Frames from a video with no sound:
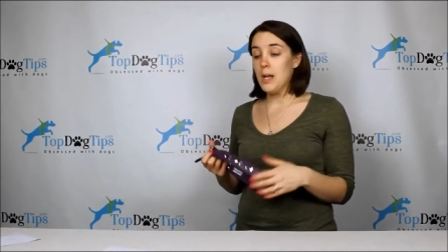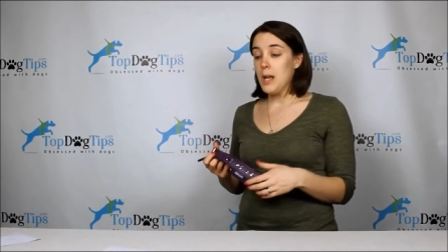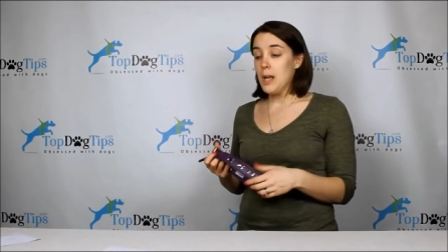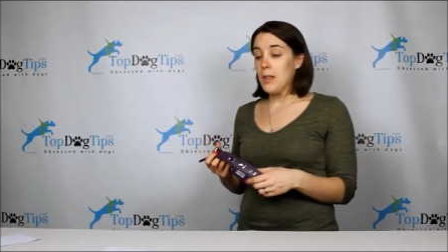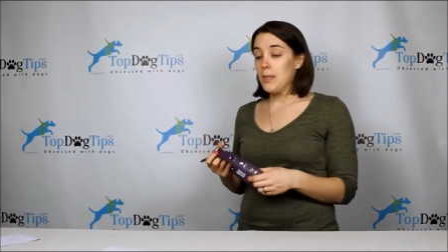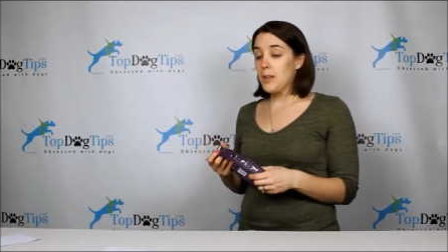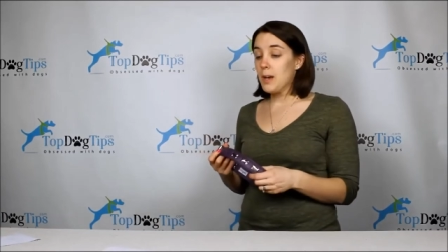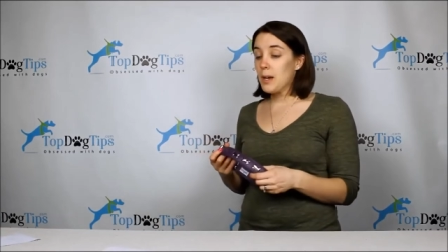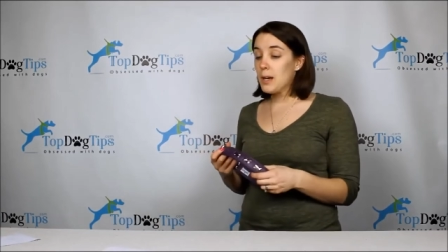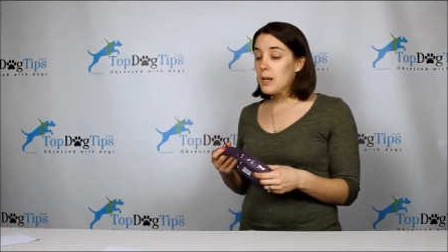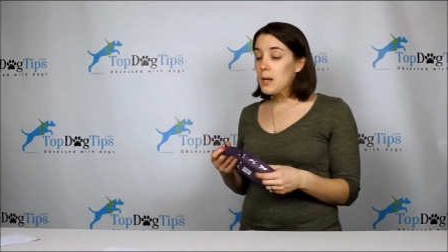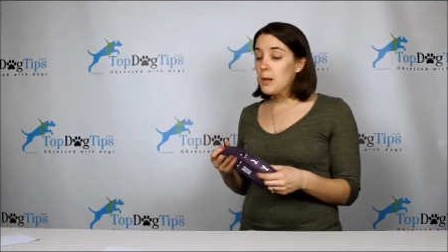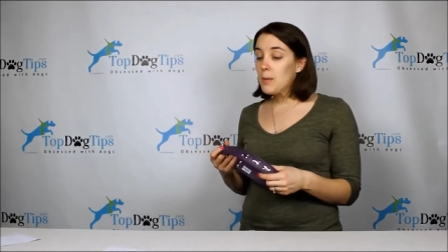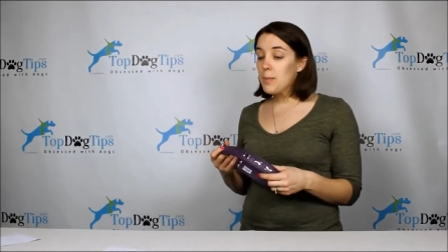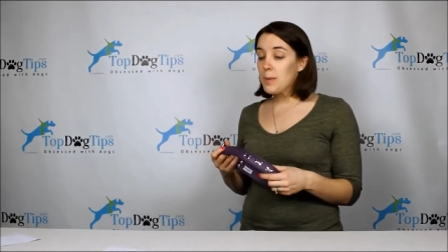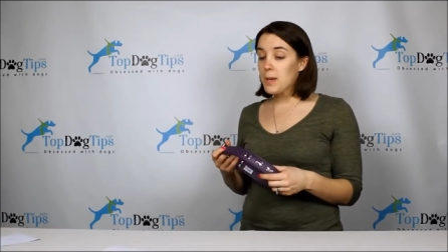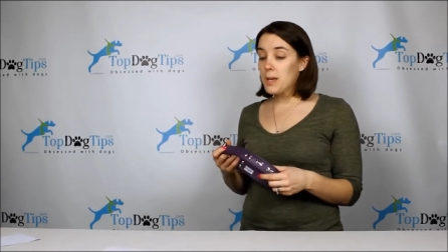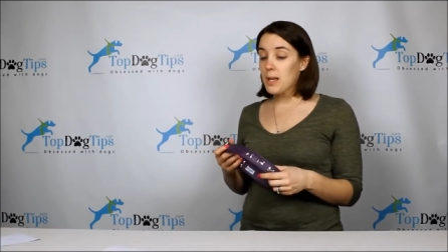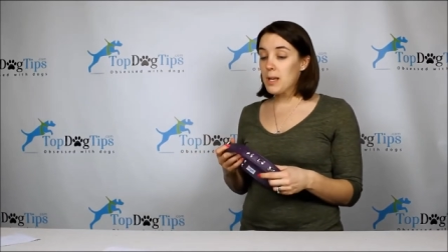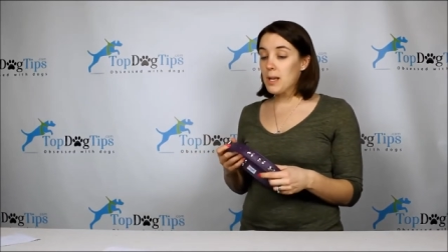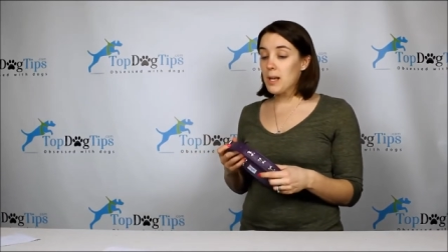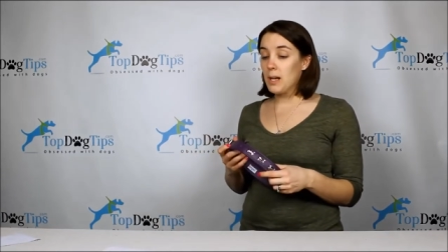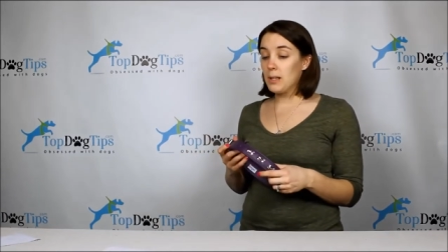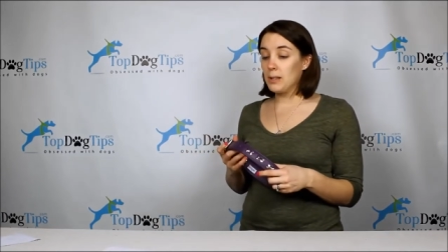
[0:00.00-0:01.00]
they're going to
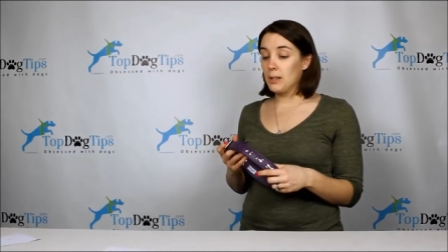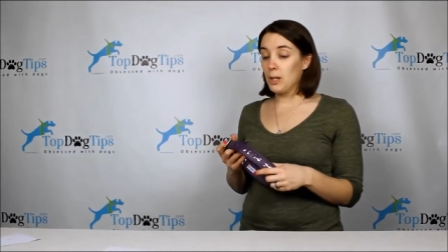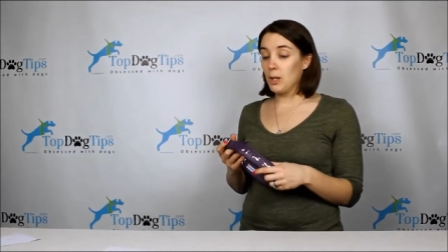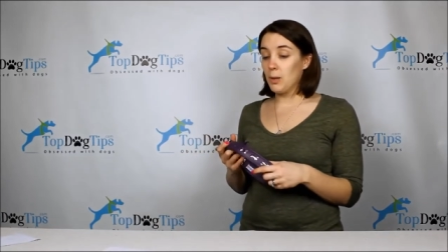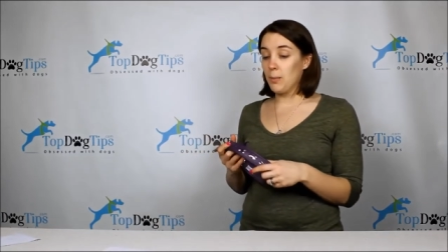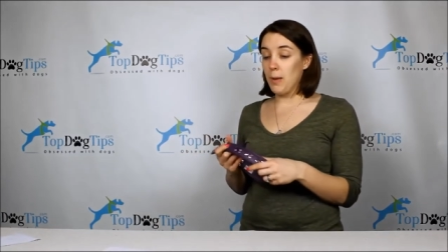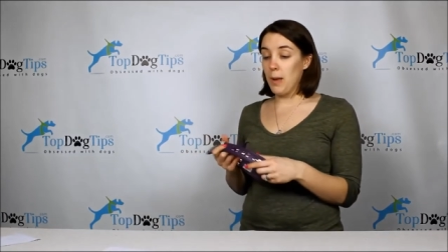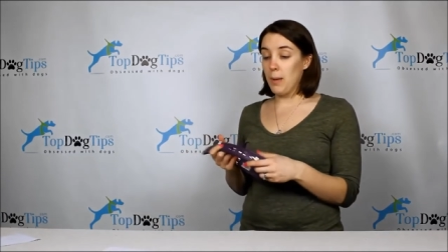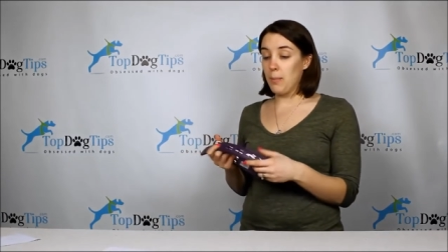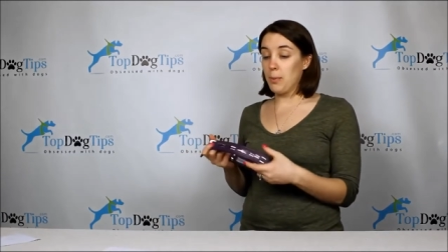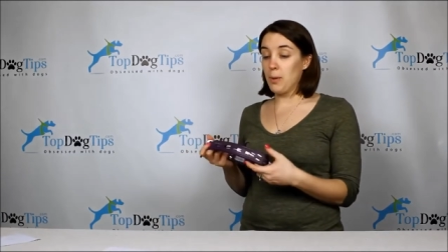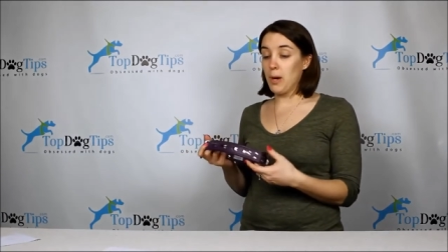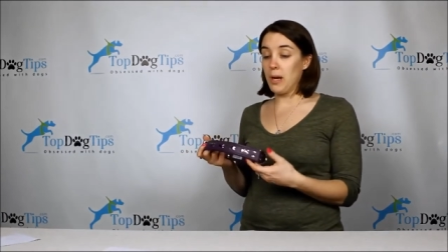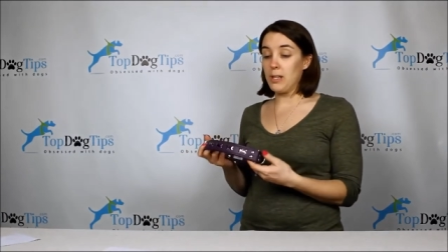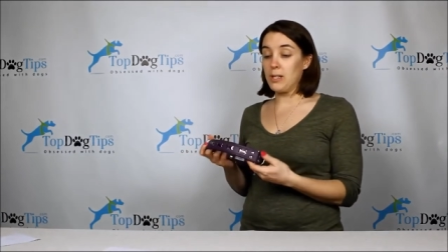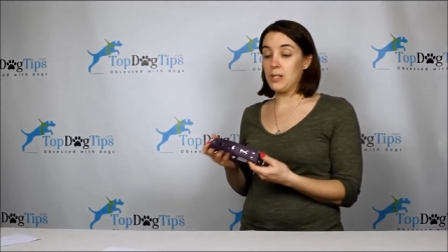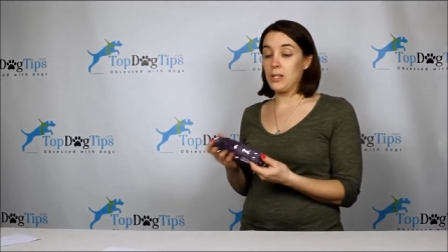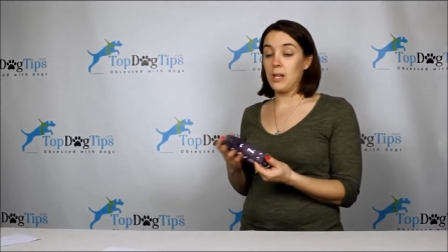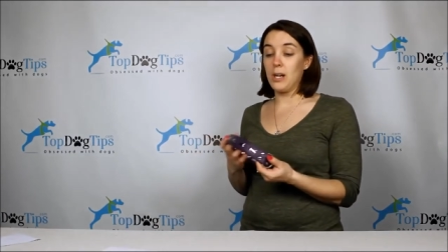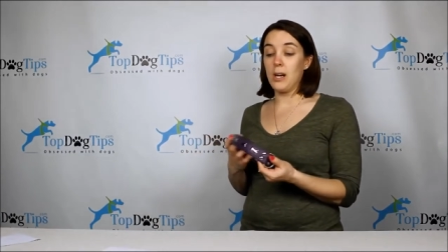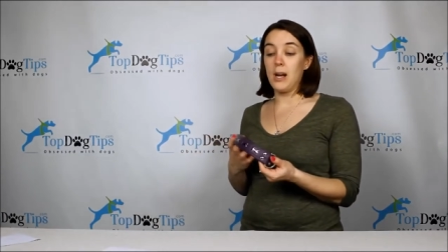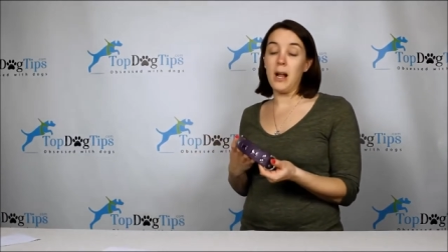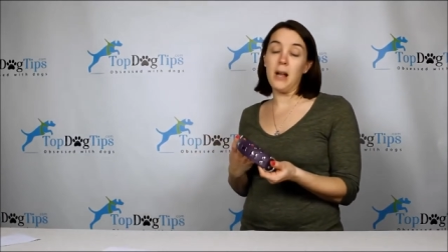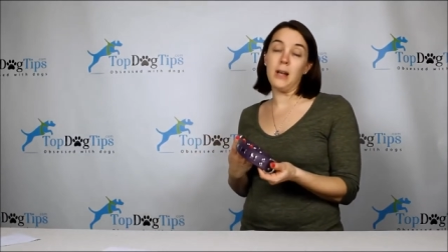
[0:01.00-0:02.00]
be a little bit
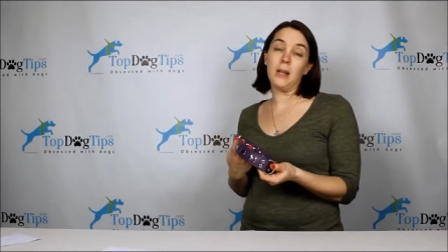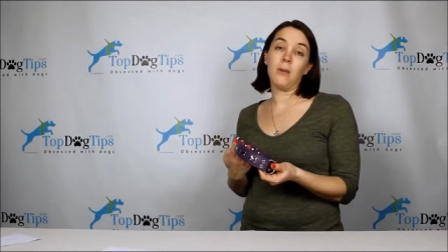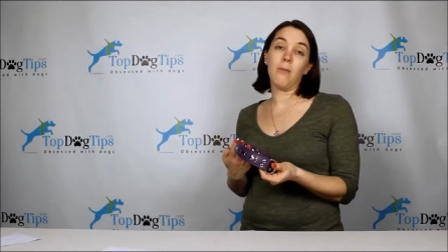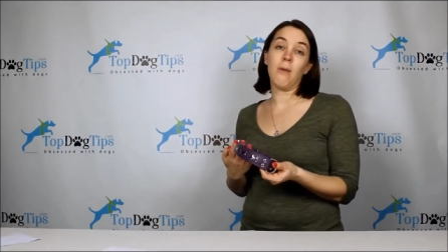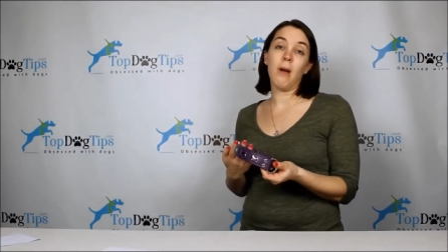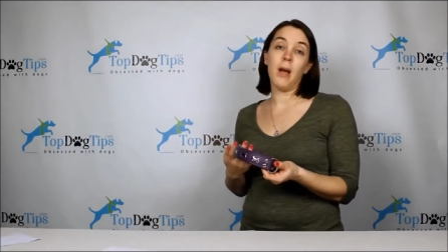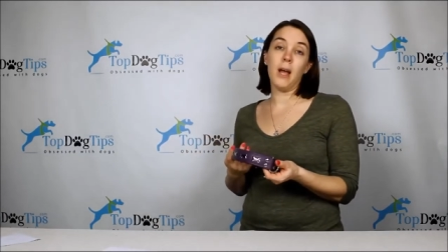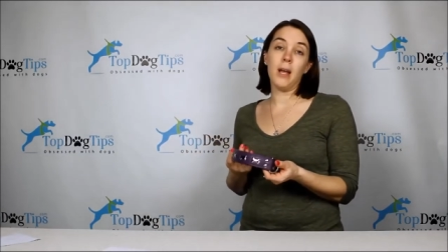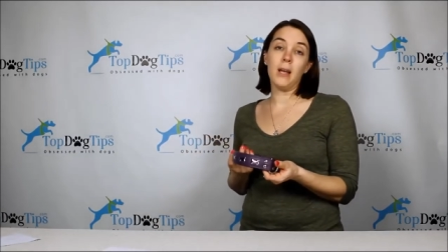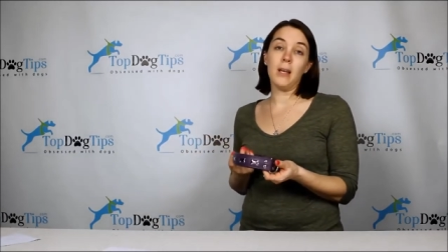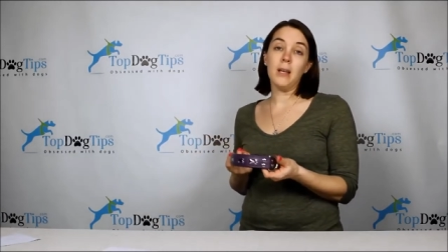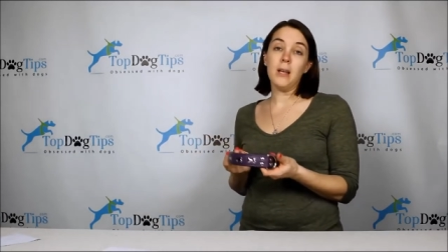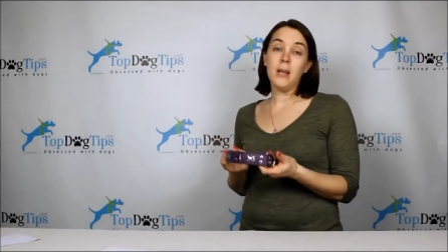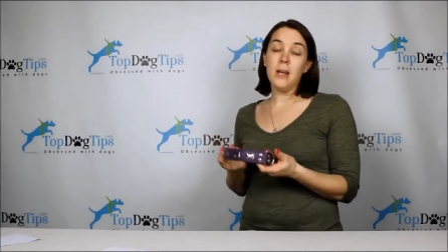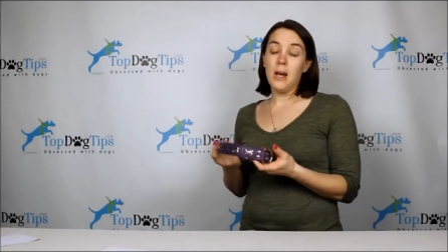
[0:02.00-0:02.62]
pricier anyway.